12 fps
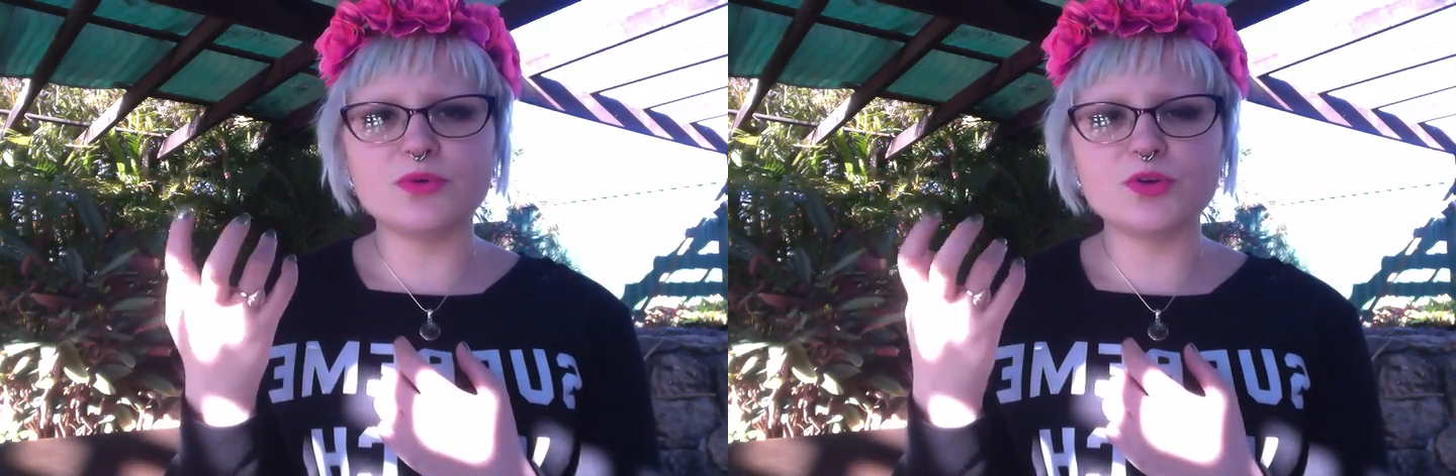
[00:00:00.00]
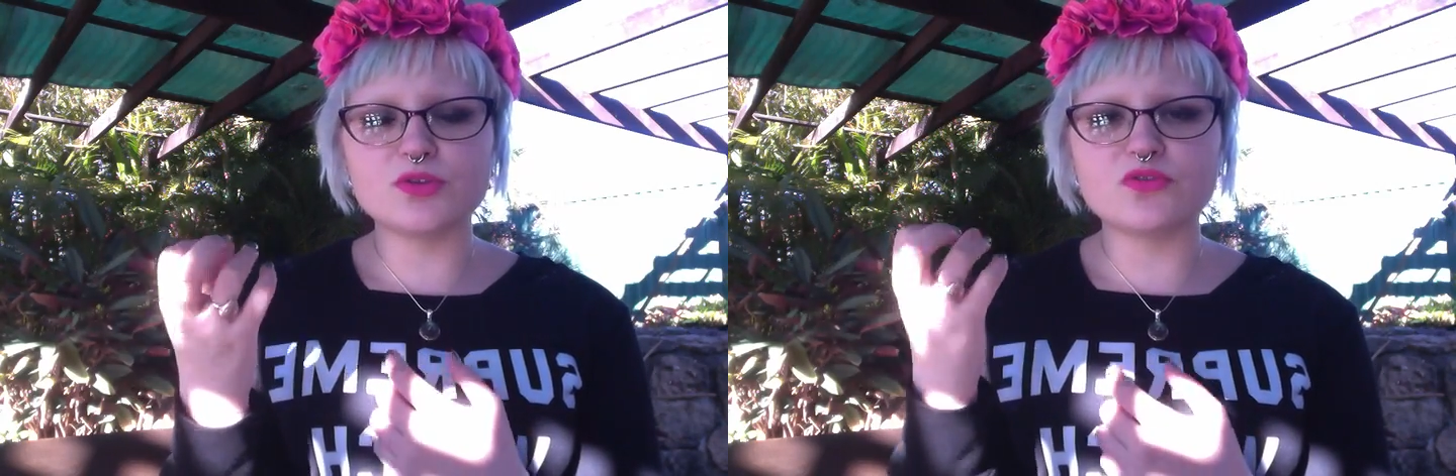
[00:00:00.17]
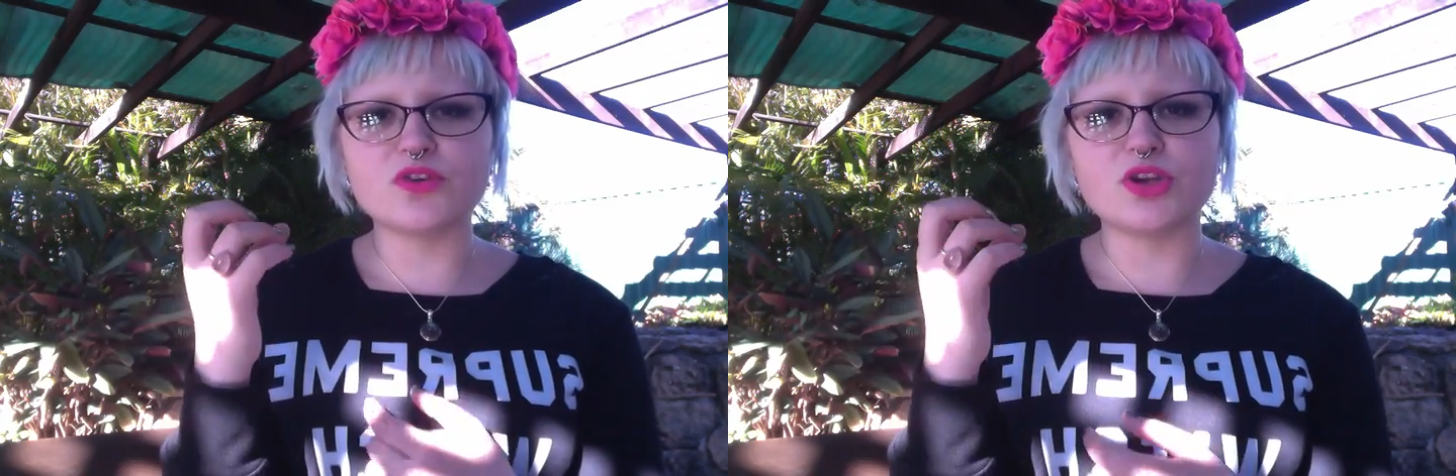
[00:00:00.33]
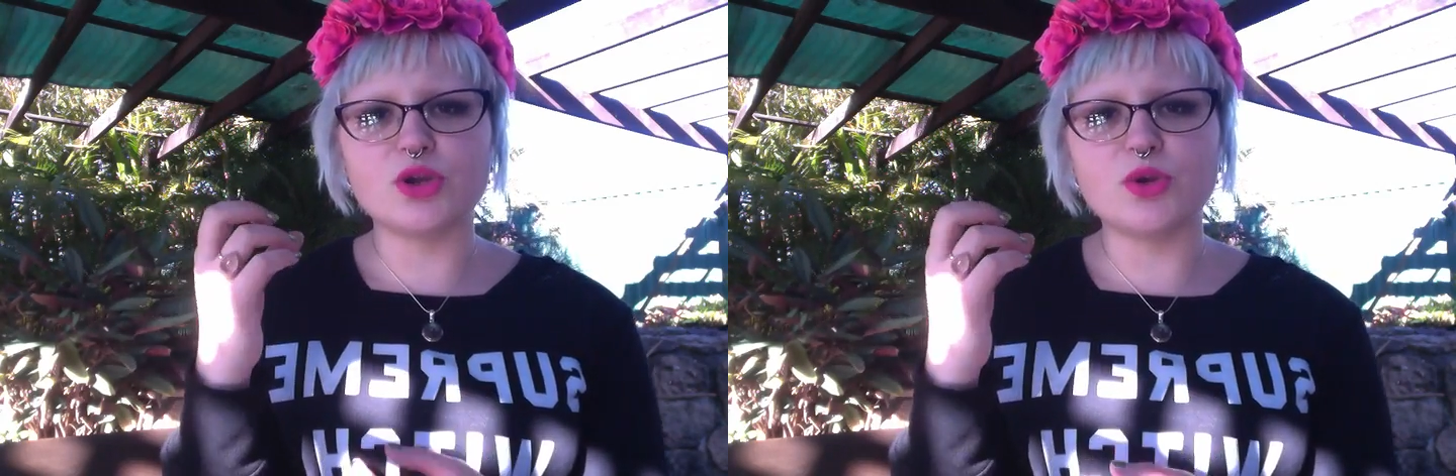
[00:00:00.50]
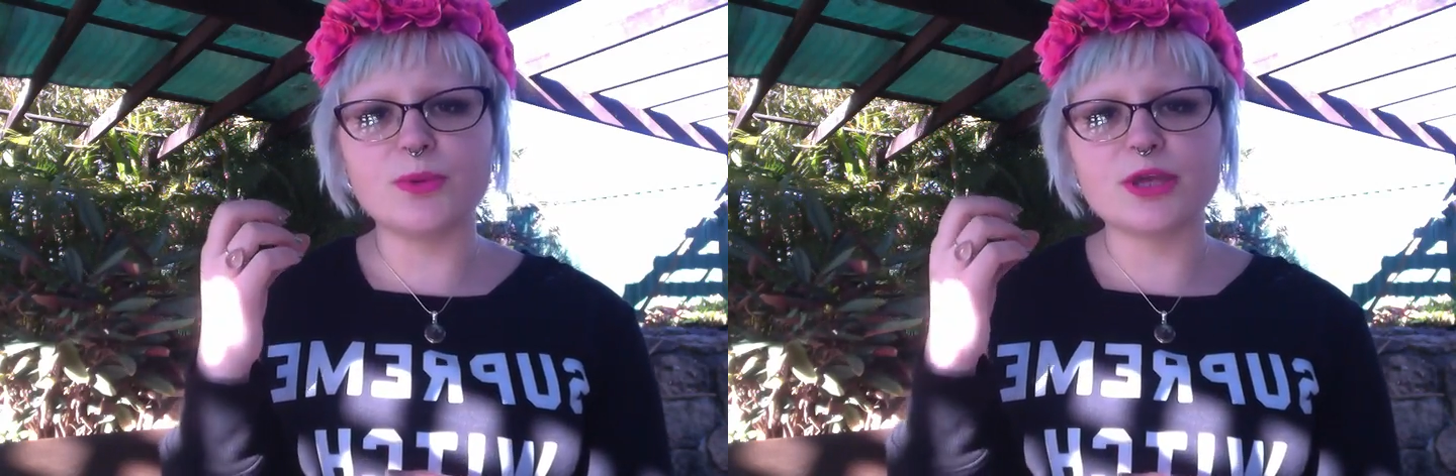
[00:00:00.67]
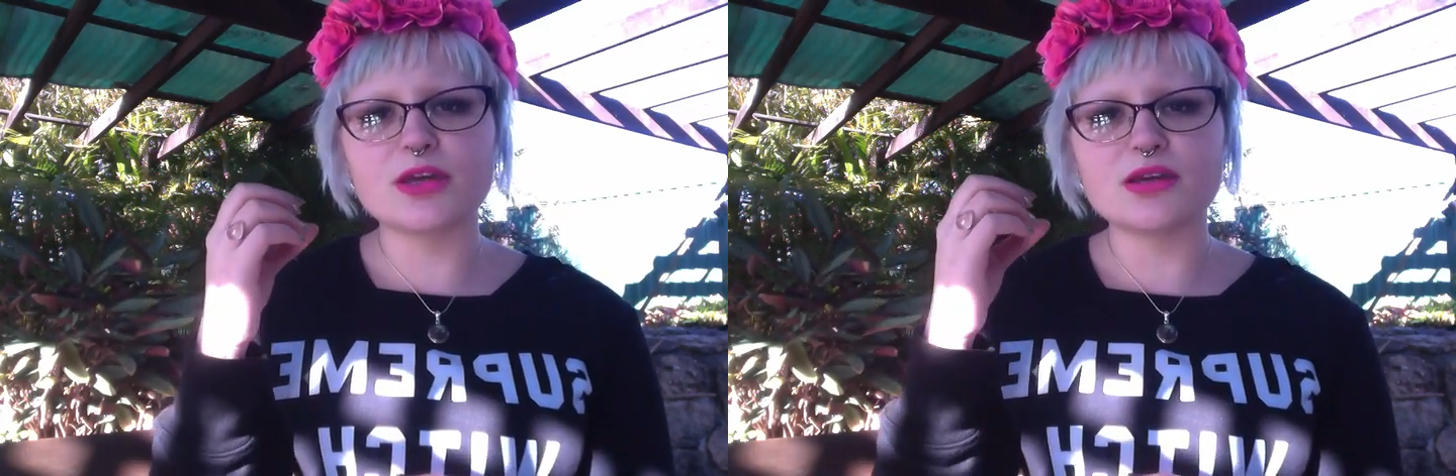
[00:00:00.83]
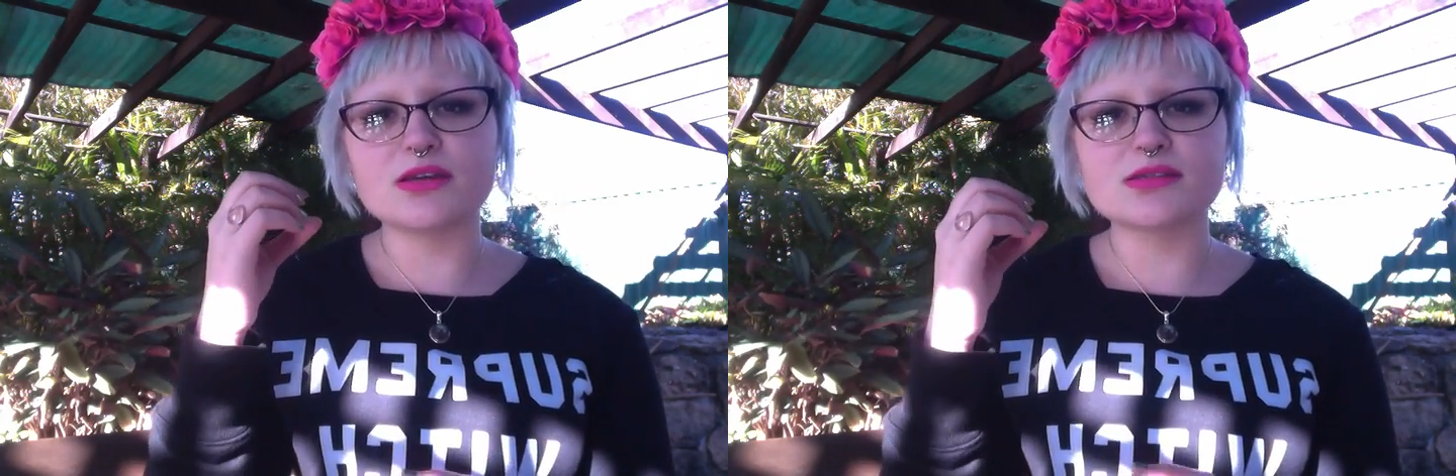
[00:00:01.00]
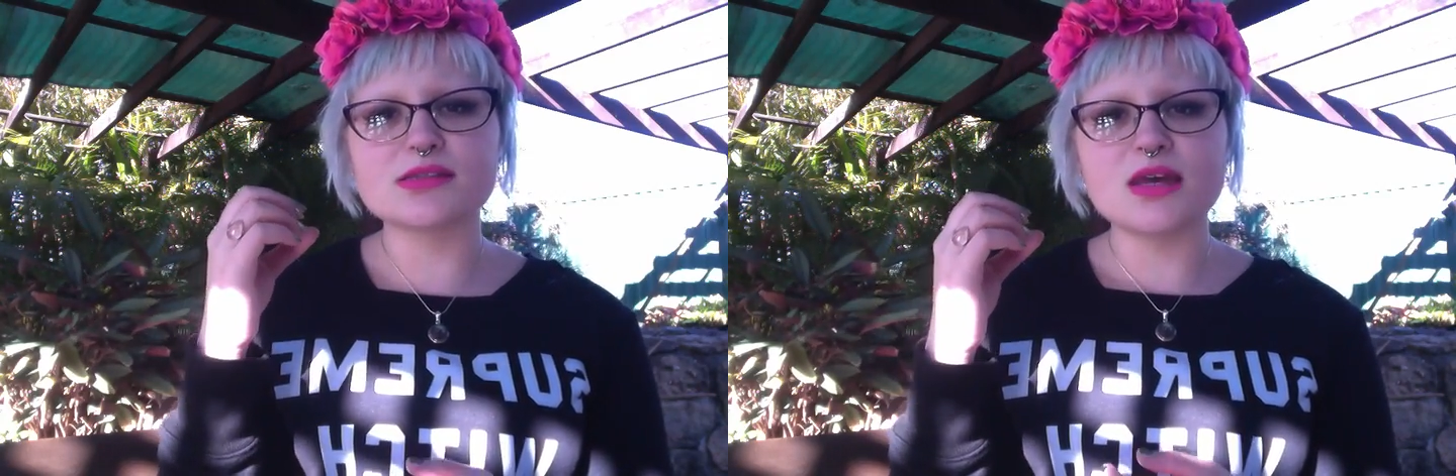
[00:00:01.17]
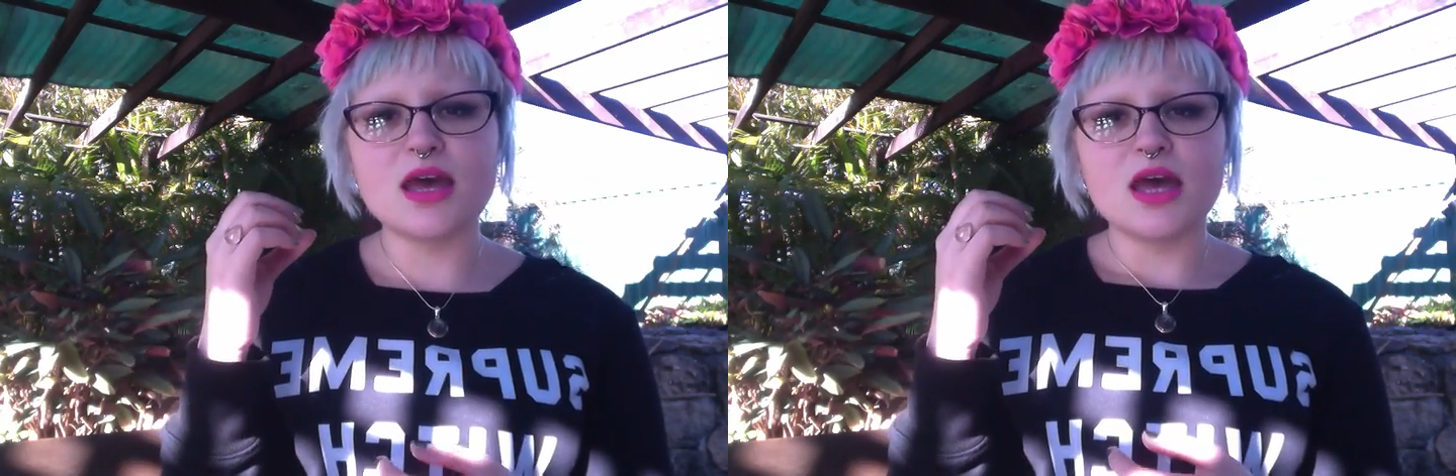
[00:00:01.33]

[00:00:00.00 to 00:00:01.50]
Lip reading: good for you, because